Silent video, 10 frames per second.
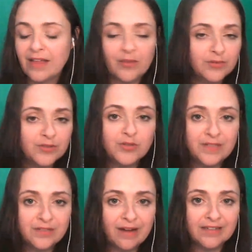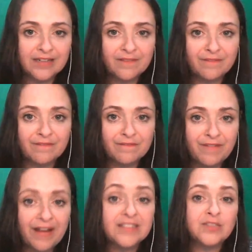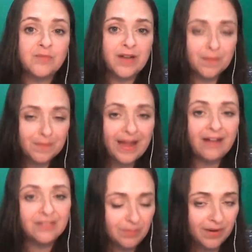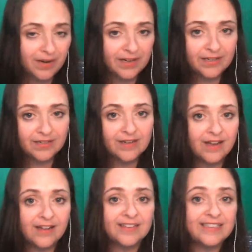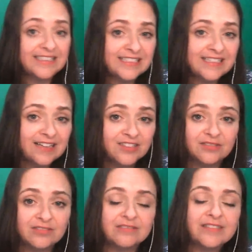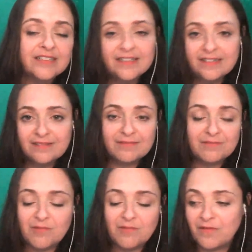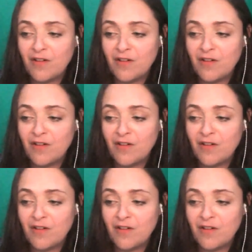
those two interacting factors were compounded by international or